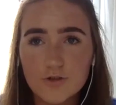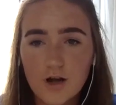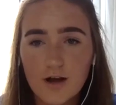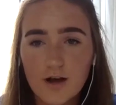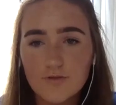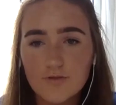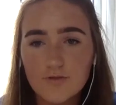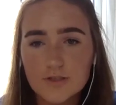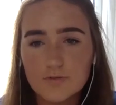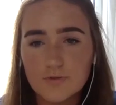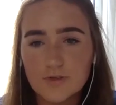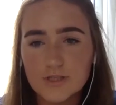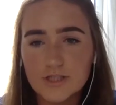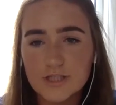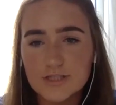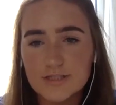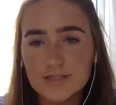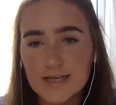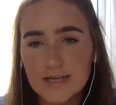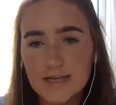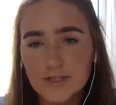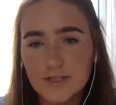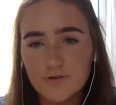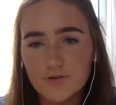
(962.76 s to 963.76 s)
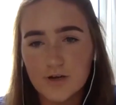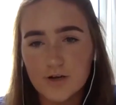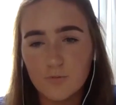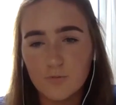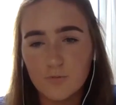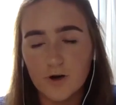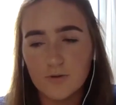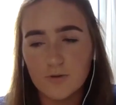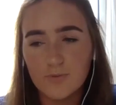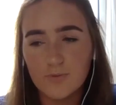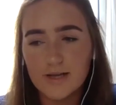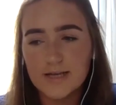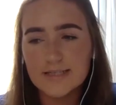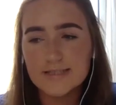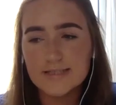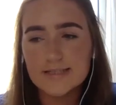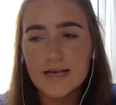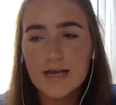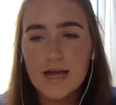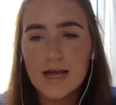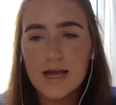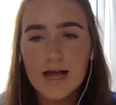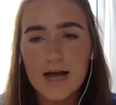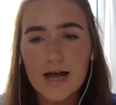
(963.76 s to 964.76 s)
Office, which is Integrated Workplace,
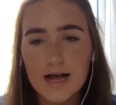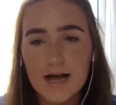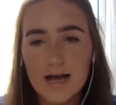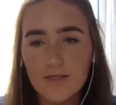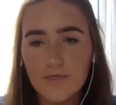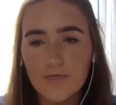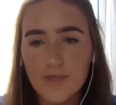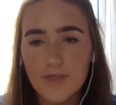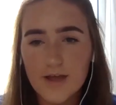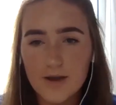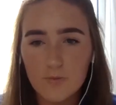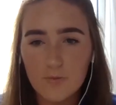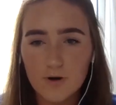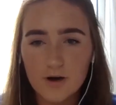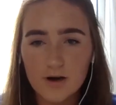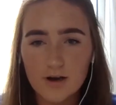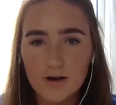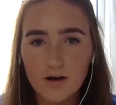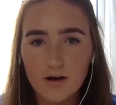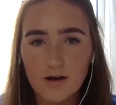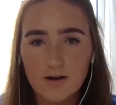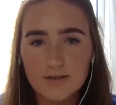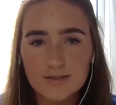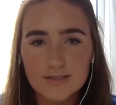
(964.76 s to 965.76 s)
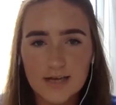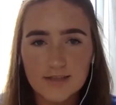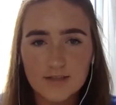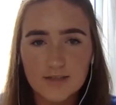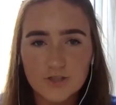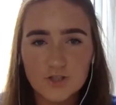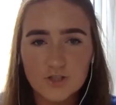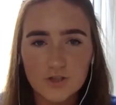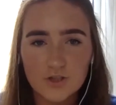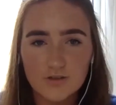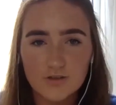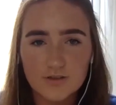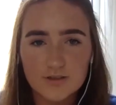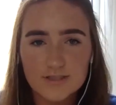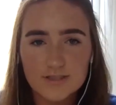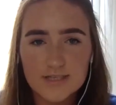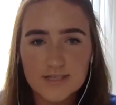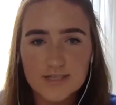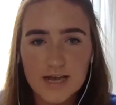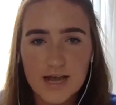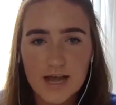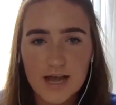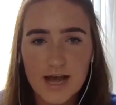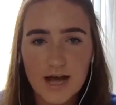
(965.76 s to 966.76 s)
they work alongside the students
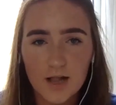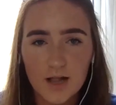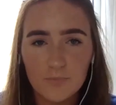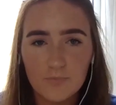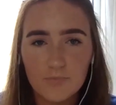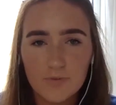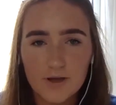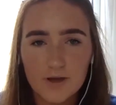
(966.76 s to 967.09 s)
to help